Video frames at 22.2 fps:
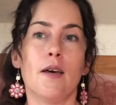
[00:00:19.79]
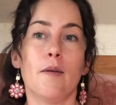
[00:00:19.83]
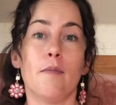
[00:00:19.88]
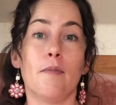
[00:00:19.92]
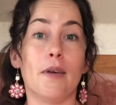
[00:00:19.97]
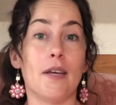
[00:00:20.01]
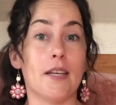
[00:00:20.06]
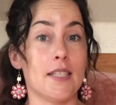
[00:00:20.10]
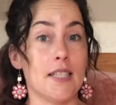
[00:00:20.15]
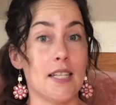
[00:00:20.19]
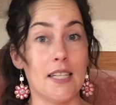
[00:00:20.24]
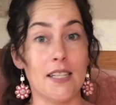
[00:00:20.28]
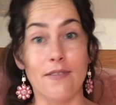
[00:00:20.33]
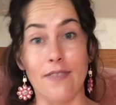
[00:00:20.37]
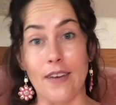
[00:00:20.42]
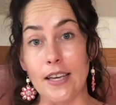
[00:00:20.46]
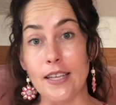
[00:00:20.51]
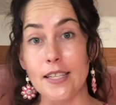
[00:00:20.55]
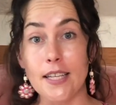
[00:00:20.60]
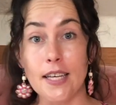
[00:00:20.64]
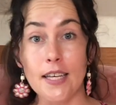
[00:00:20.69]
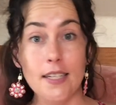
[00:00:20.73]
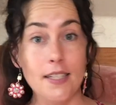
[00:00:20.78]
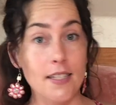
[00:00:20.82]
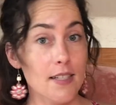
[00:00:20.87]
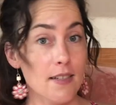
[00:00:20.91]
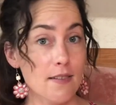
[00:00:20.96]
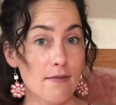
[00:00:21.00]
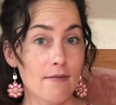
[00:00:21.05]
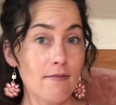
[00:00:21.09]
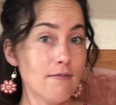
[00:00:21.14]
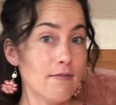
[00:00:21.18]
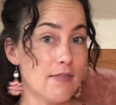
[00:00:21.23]
Because let's face it,
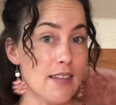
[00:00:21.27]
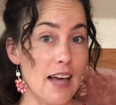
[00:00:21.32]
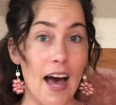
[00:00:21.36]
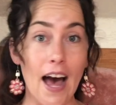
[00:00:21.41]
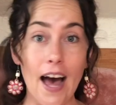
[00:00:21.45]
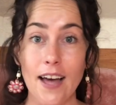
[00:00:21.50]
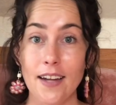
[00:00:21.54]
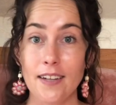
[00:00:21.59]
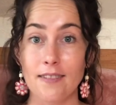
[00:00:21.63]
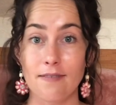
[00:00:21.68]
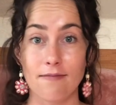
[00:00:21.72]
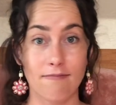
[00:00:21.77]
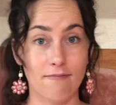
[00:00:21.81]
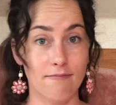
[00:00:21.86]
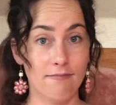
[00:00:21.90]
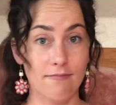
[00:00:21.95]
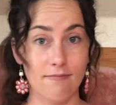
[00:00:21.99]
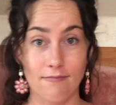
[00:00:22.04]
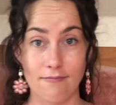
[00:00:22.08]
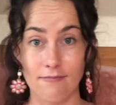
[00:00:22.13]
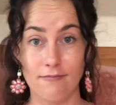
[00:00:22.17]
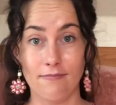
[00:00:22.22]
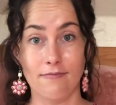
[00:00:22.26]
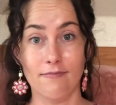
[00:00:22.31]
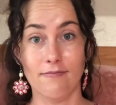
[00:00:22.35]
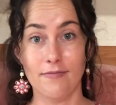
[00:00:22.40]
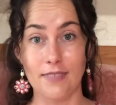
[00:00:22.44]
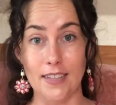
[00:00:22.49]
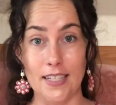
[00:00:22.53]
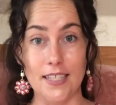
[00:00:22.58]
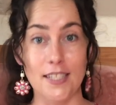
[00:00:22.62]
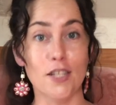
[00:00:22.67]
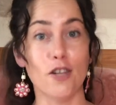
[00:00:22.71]
that
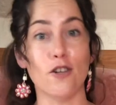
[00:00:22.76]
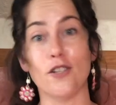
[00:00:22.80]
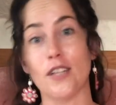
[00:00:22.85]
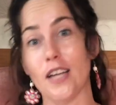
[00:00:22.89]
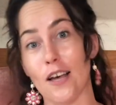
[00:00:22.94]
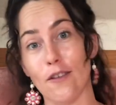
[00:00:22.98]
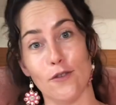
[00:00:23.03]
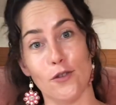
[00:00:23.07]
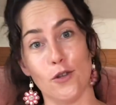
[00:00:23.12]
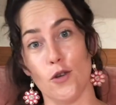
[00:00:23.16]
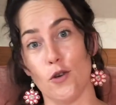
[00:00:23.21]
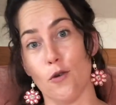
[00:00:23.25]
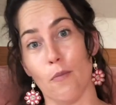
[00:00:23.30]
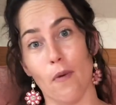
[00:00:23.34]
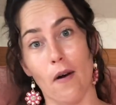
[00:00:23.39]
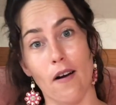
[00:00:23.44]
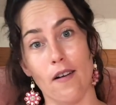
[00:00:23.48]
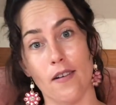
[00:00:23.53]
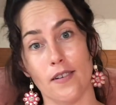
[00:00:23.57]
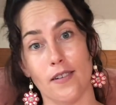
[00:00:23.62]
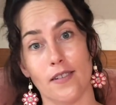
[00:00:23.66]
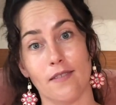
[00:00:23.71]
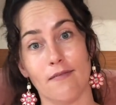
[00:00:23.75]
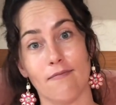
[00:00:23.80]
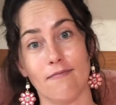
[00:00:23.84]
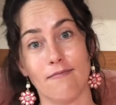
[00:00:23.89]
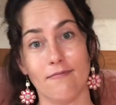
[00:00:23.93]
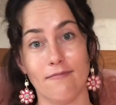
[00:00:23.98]
is till death do you part.